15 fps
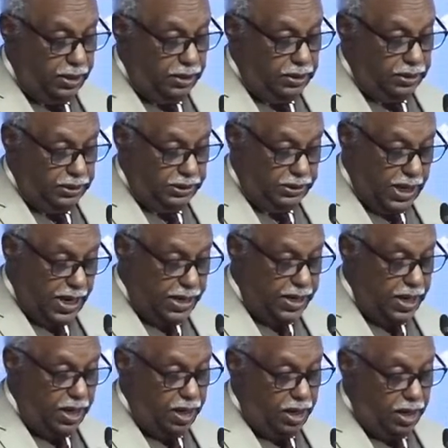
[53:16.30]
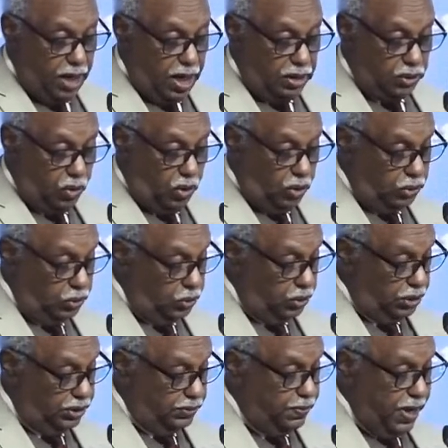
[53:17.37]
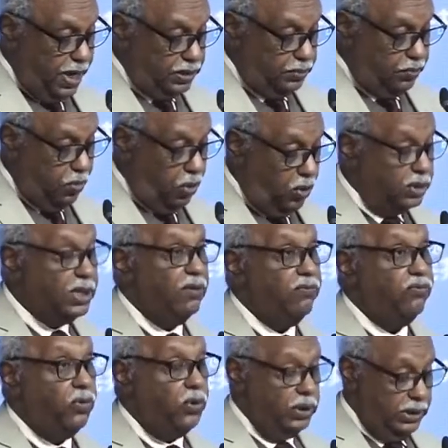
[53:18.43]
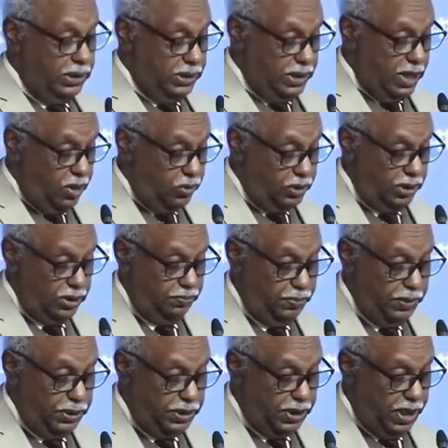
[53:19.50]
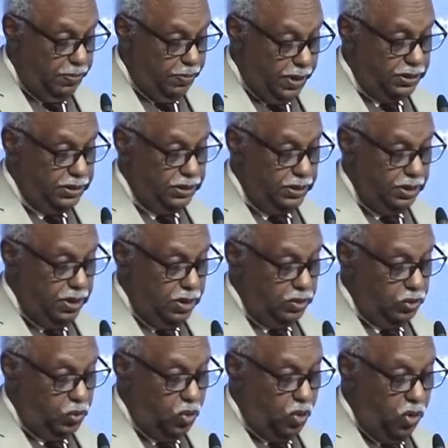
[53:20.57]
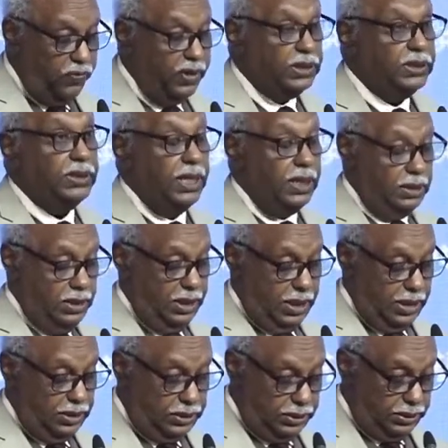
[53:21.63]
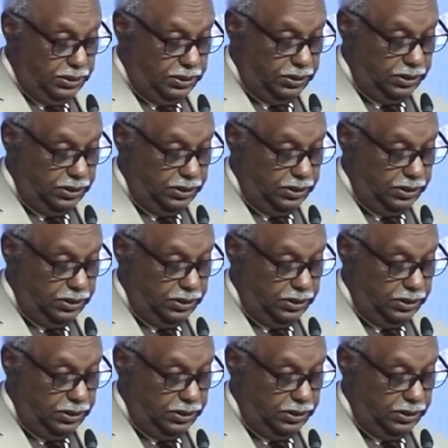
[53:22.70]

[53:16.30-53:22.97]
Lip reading: China has also dispatched more than 40,000 peacekeepers to over 30 countries,